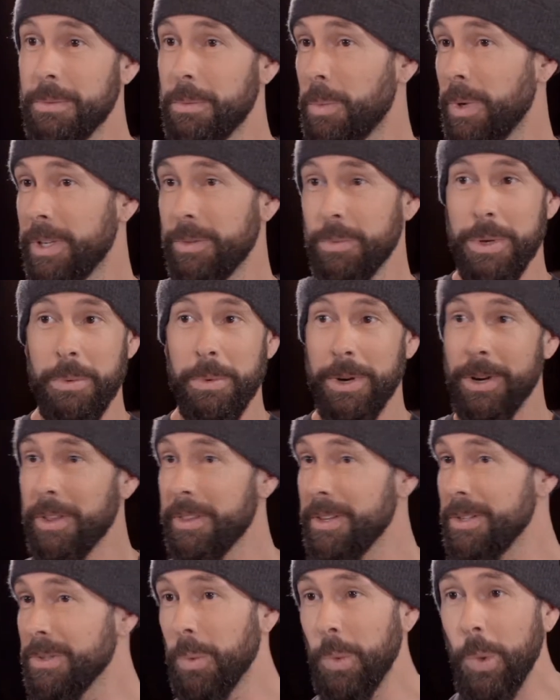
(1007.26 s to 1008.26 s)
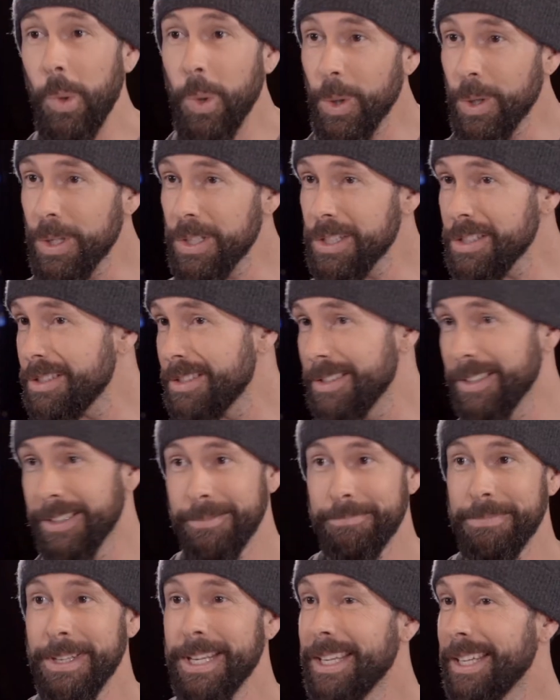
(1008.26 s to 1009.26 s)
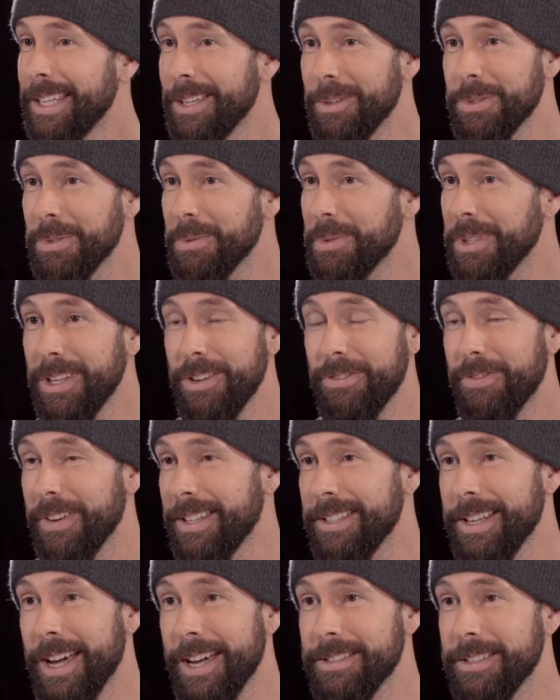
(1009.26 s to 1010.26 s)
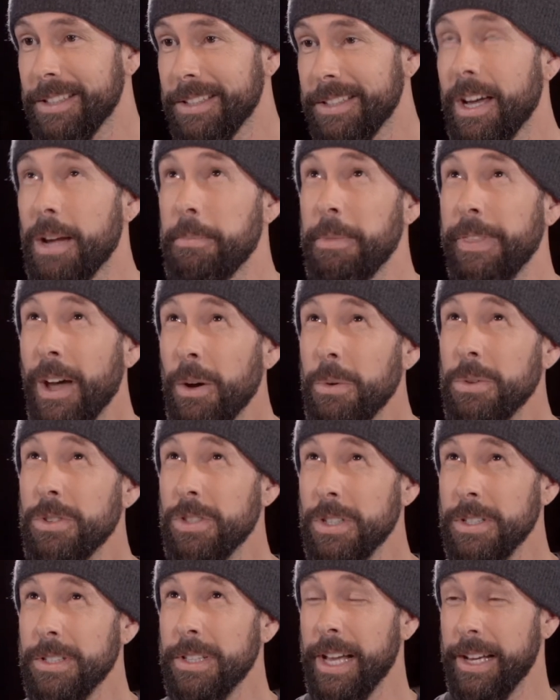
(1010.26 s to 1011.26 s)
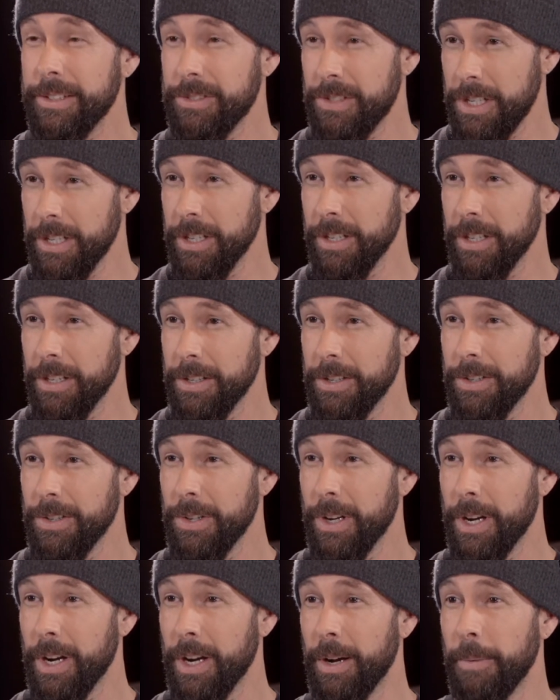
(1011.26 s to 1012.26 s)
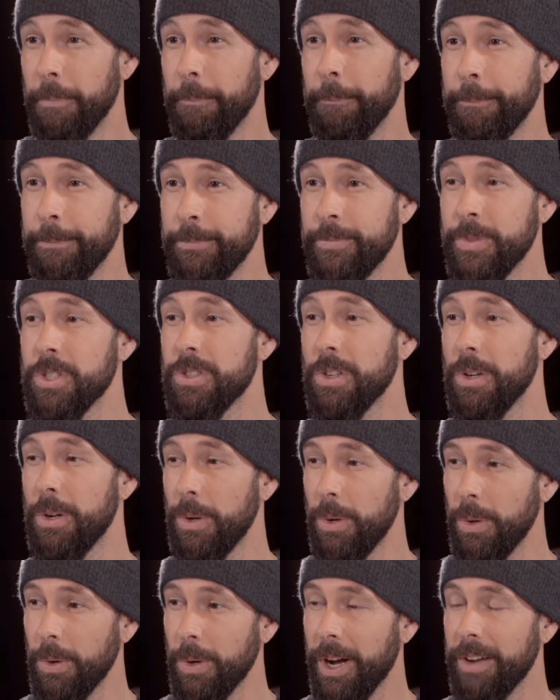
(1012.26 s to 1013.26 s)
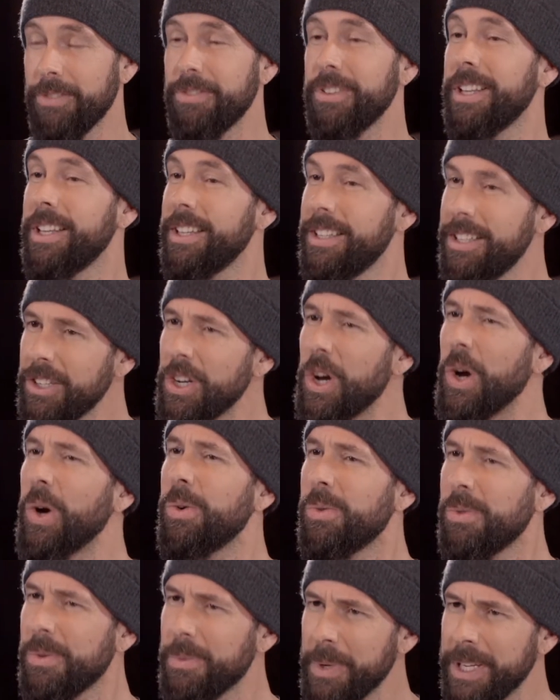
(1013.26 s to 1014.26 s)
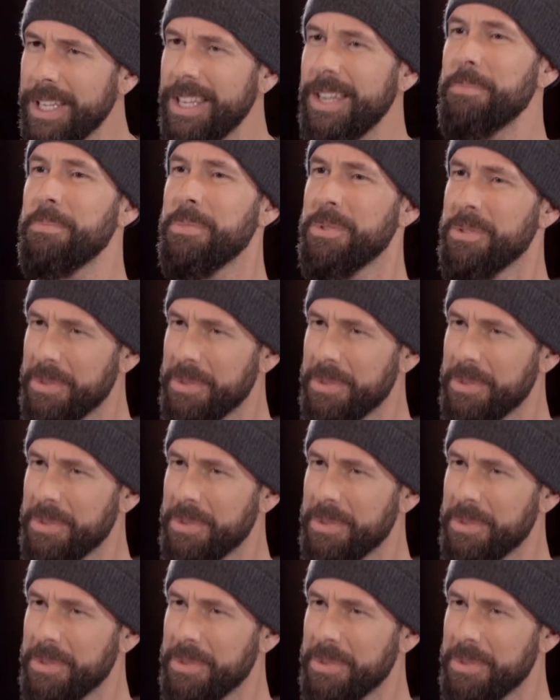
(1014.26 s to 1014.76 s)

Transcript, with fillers: won, we won all these awards, and it was a really fantastic time. And that was just last year. Um, so I feel like, you know, we keep.